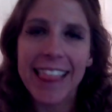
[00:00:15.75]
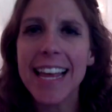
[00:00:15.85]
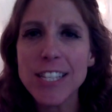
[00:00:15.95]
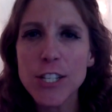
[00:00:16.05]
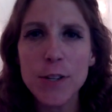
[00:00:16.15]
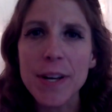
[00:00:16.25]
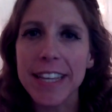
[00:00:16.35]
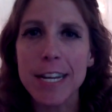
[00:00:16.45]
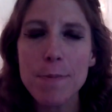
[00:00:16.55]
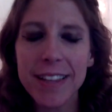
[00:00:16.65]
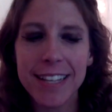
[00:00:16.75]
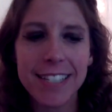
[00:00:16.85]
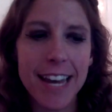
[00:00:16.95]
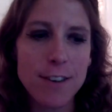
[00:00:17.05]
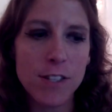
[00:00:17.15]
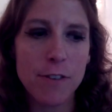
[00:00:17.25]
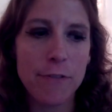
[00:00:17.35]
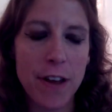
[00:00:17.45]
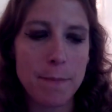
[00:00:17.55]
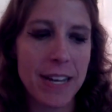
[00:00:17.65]
Let's do it, Libra. Let's get you some
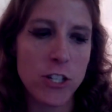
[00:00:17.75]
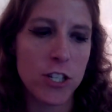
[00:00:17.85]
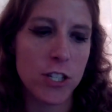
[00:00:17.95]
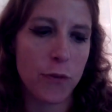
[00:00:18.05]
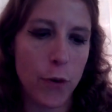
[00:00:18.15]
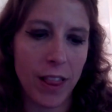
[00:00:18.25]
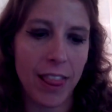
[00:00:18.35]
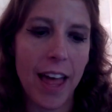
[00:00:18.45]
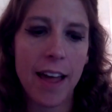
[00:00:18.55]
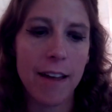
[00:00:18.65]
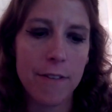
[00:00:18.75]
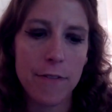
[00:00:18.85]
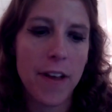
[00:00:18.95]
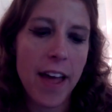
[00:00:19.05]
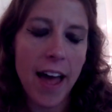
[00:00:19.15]
fun messages for love.